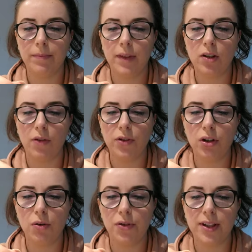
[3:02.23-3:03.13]
It's
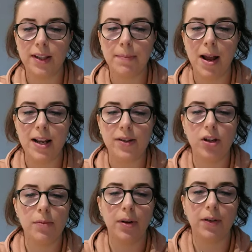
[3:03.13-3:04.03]
often called the smelly
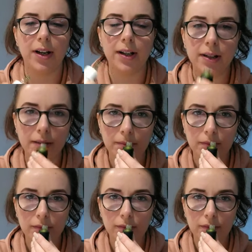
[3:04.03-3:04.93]
Super Greens.
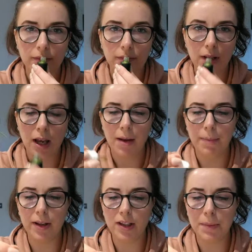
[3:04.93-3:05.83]

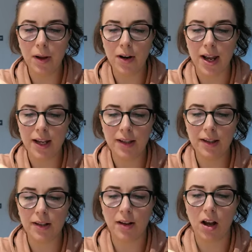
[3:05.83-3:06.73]
But to be
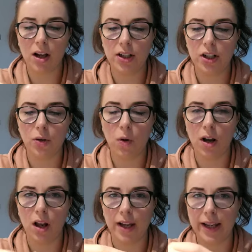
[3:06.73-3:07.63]
honest, I do
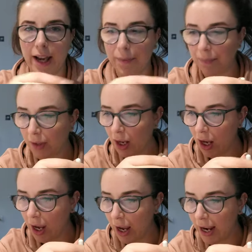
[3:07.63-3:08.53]
quite like it.
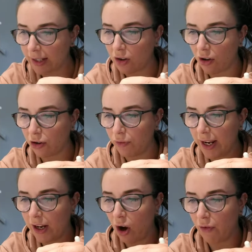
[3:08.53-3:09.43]
It's got the
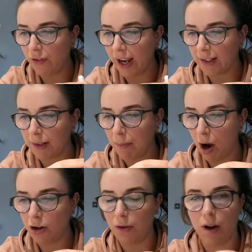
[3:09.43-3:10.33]
green coffee and
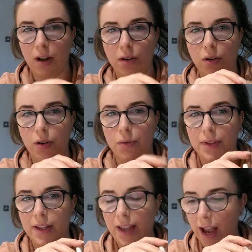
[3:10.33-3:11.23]
tamari
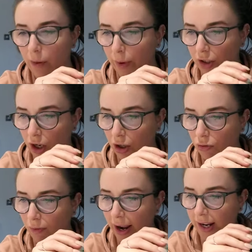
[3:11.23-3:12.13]
oils in there, which are
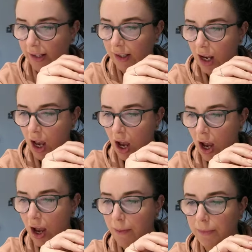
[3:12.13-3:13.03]
great
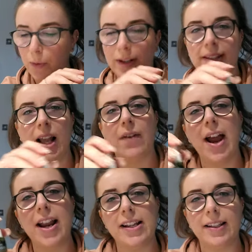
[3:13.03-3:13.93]
to
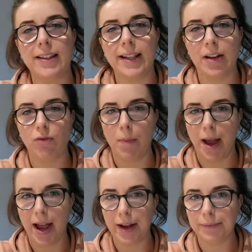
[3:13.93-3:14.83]
accelerate any skin
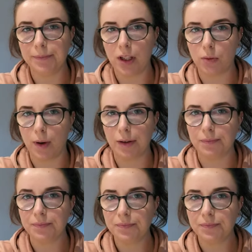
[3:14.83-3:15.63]
repair as well.